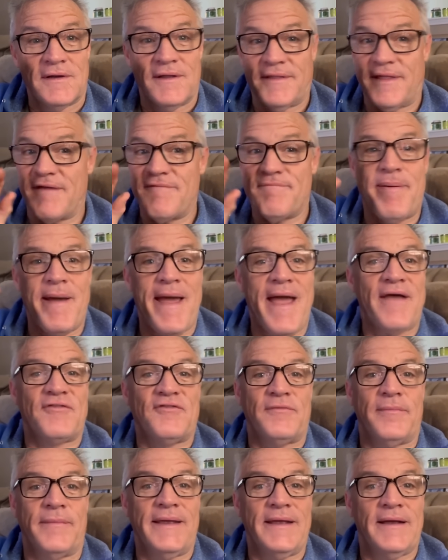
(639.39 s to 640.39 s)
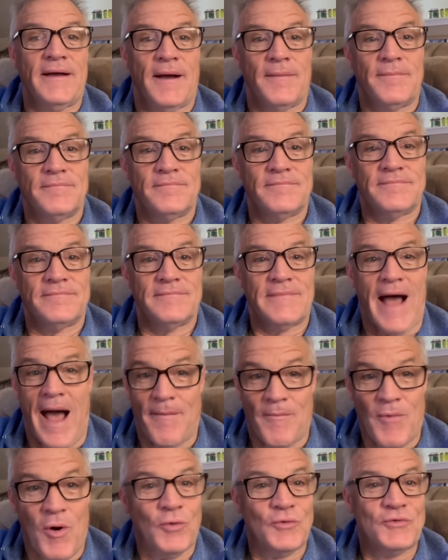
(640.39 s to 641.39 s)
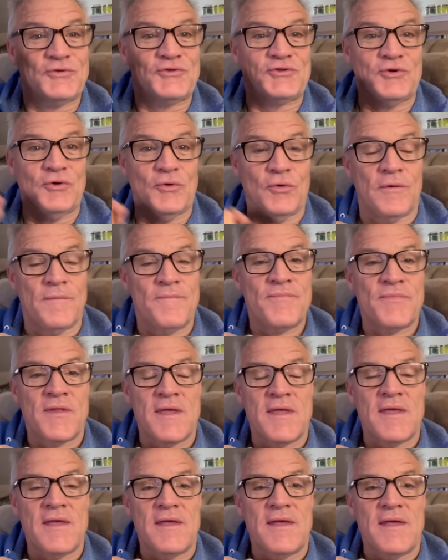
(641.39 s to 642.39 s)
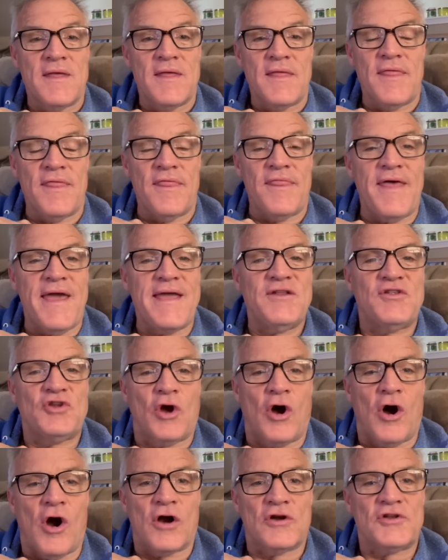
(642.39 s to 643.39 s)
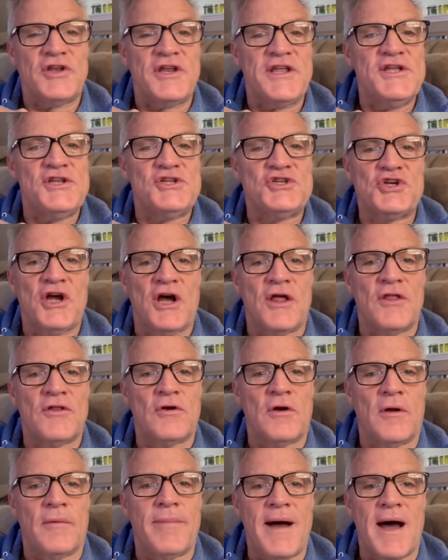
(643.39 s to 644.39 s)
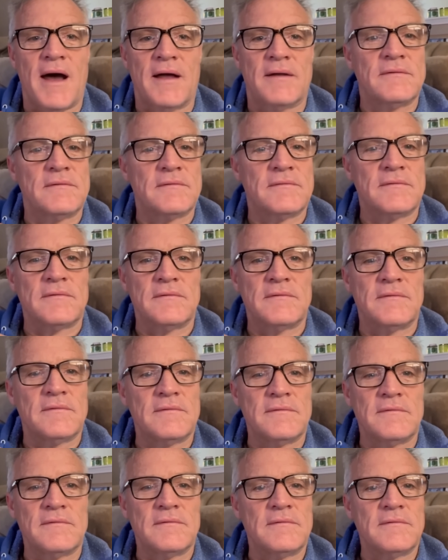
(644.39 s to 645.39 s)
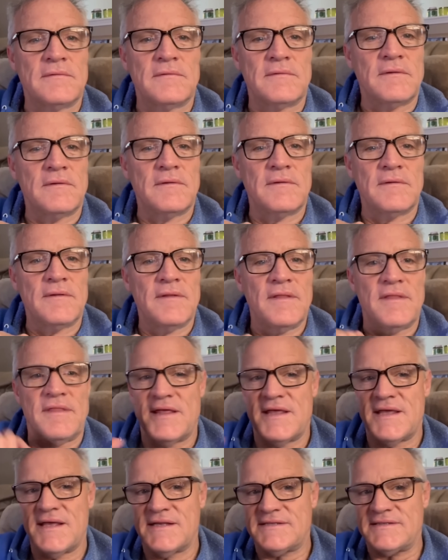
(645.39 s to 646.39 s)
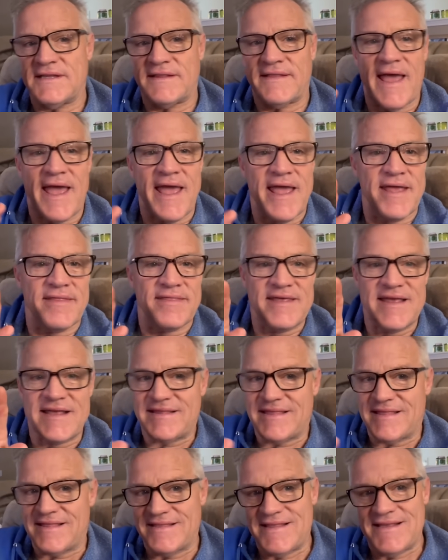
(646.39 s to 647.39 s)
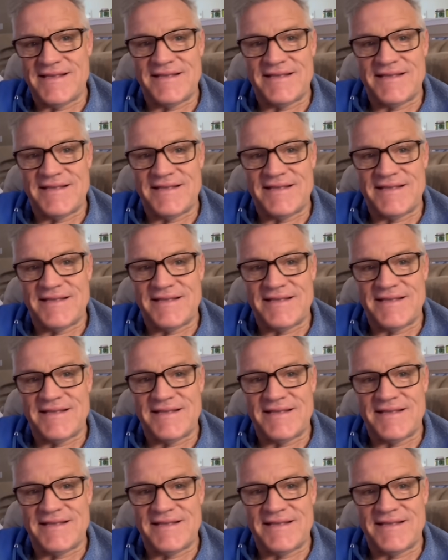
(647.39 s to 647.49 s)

They've passed me up. I'm old school. They talk to each other about this and that.